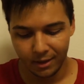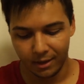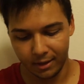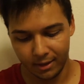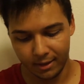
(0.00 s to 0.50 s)

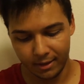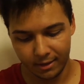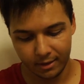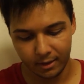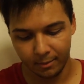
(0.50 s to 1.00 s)

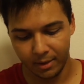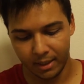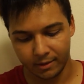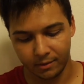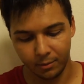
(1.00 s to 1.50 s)
Up
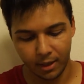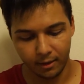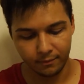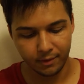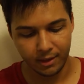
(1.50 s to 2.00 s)
next, we
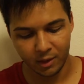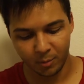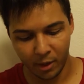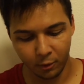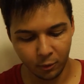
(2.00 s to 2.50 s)
have the
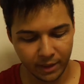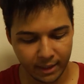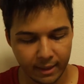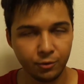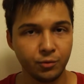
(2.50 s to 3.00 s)
Spyro
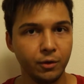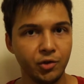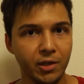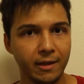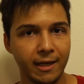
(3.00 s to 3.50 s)
Reignited
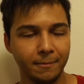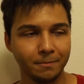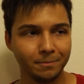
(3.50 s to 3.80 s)
Trilogy delay.